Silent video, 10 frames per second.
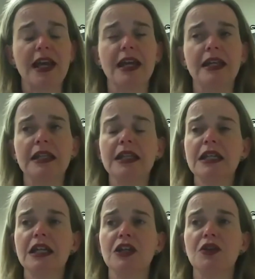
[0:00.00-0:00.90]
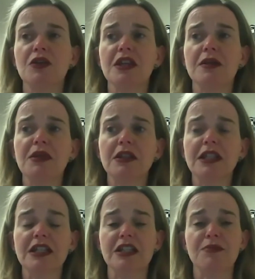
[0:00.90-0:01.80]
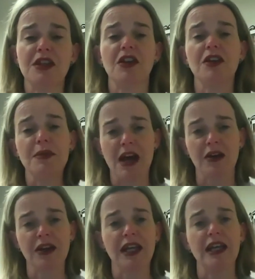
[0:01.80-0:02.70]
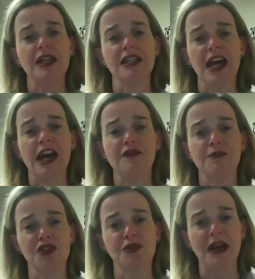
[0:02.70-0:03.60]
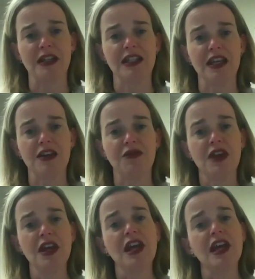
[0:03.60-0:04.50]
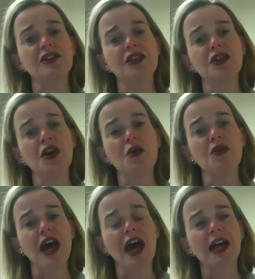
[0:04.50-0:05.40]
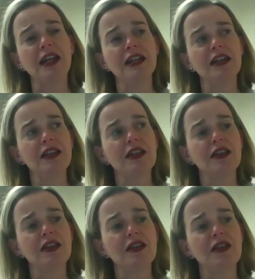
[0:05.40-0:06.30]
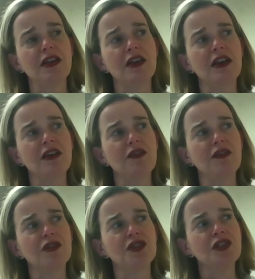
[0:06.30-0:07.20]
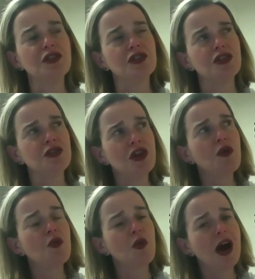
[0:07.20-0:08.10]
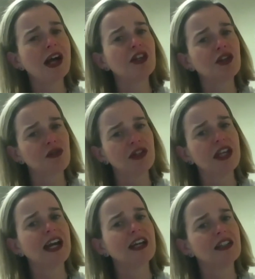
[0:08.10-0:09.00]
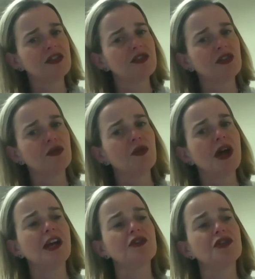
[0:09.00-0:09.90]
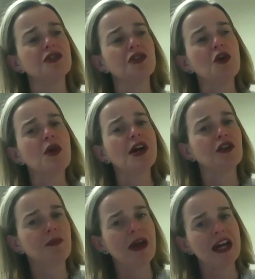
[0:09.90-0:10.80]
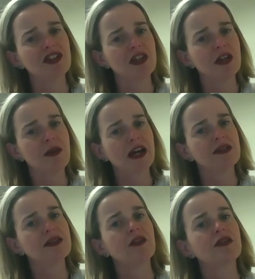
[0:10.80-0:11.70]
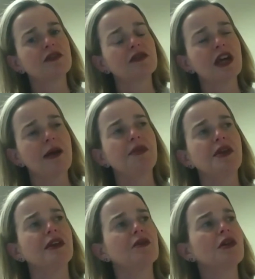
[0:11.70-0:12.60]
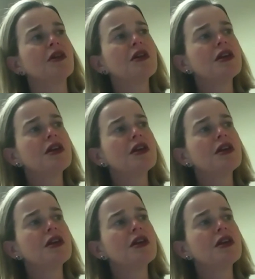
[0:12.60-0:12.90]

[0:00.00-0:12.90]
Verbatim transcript: and, you know, the ability to be on the balcony and to have perspective and to know that, to, to know why you're reacting a certain way, or to know why you're passionate about a certain topic, or,